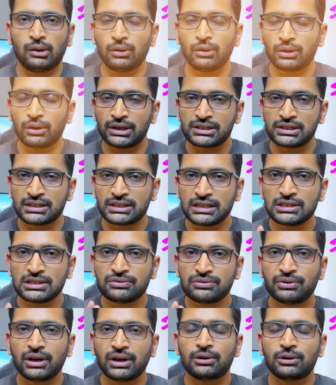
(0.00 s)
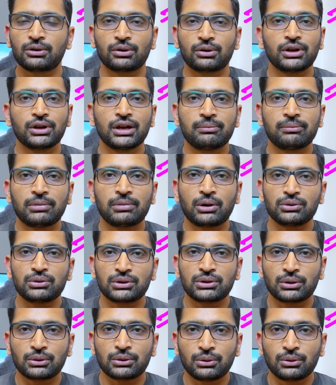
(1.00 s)
All right, since we are talking about
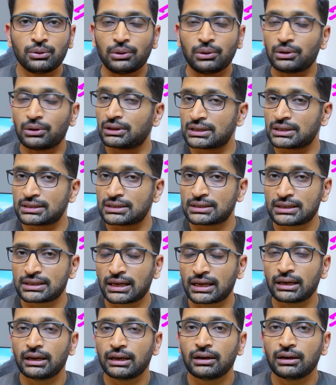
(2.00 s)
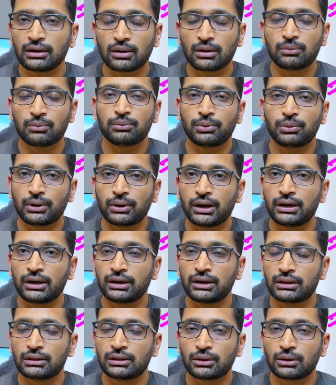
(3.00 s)
the code, the second
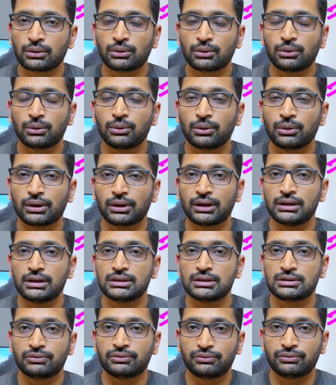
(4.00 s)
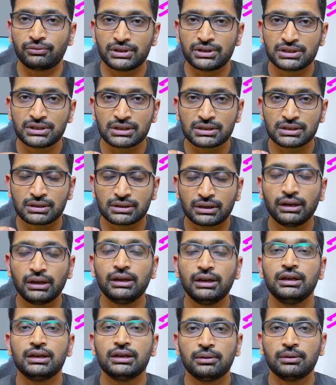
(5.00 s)
component in the code is which is
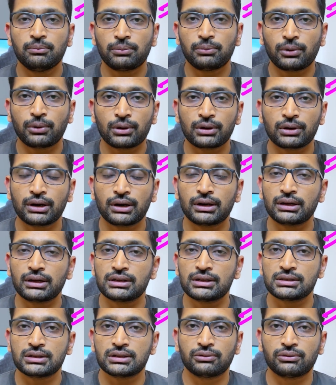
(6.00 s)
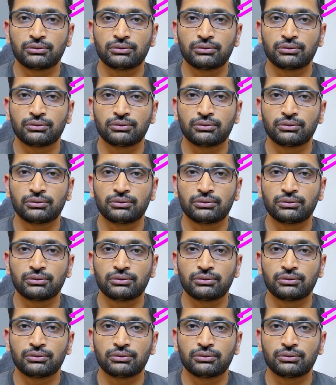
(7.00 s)
really important is the